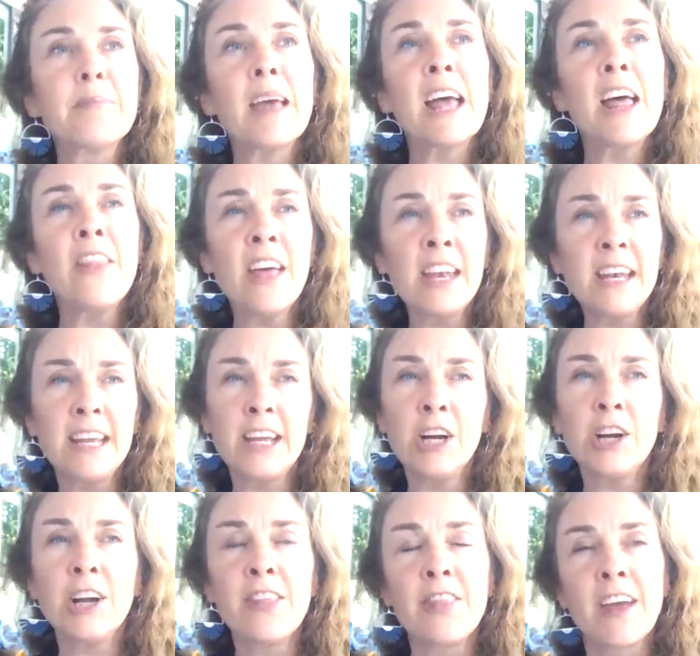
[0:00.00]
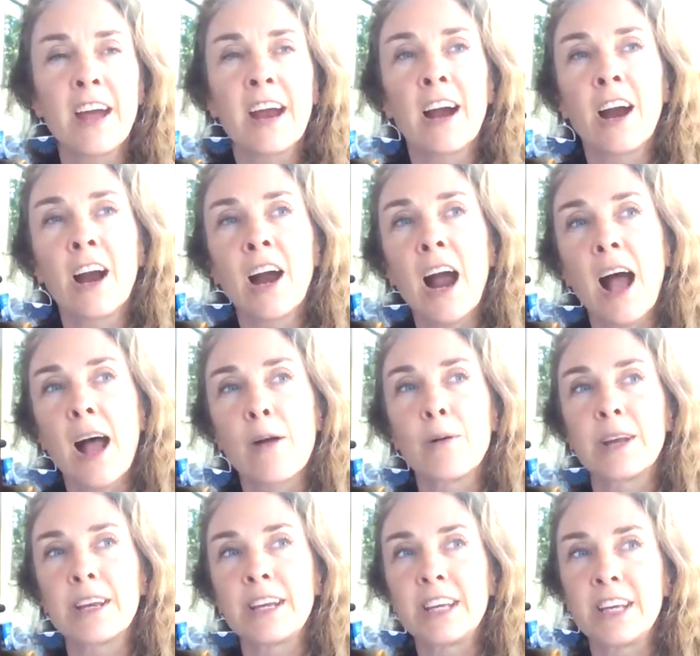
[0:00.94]
And then here and there, I
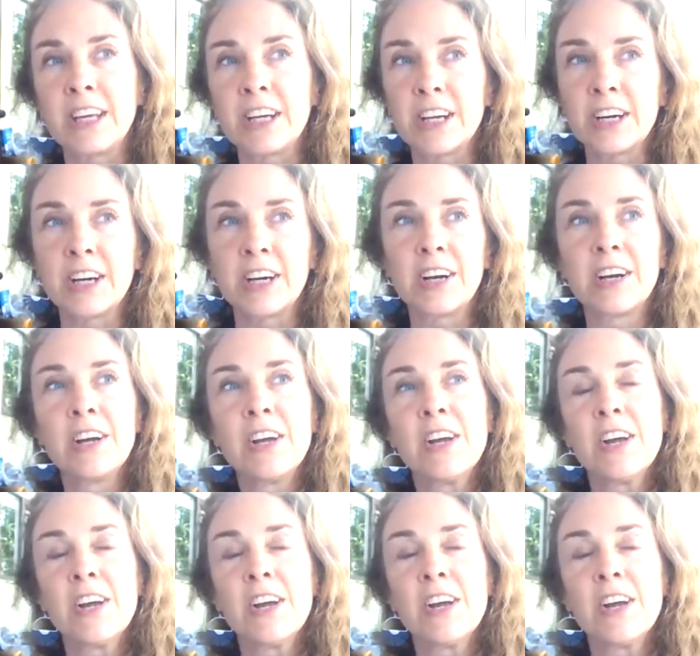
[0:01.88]
would hear